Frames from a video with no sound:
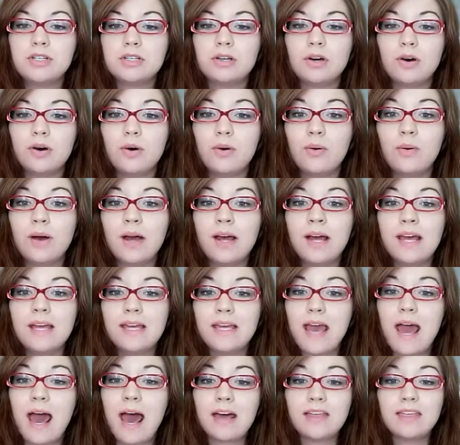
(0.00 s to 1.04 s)
So
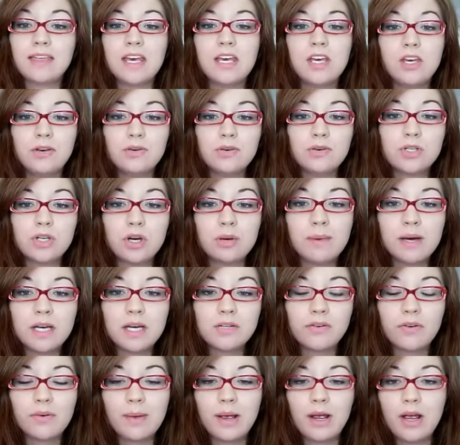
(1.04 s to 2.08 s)
yeah, thank you so
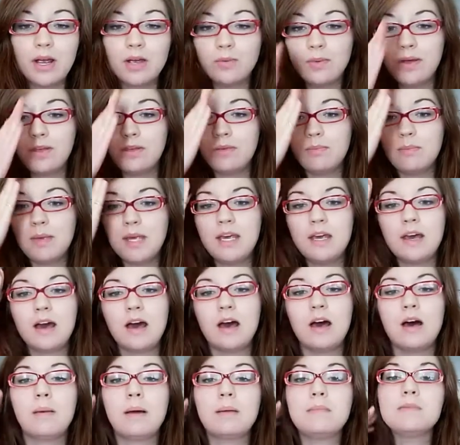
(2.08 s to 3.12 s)
much for bearing with me.
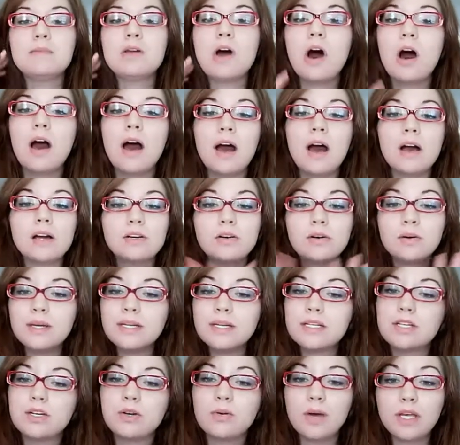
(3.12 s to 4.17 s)
I'm not
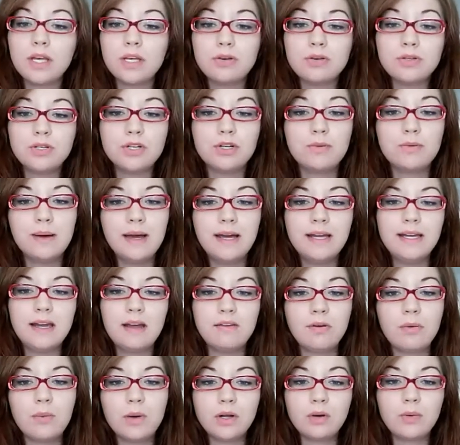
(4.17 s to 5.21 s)
going to quit YouTube. I
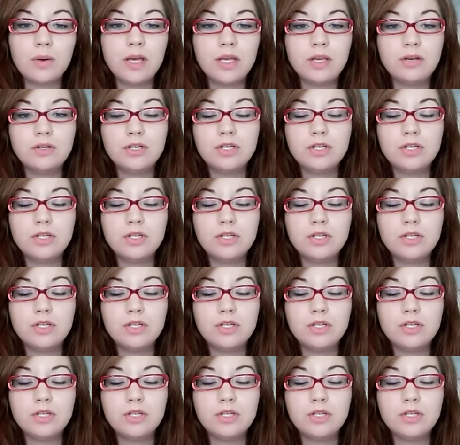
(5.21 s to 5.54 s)
never want to quit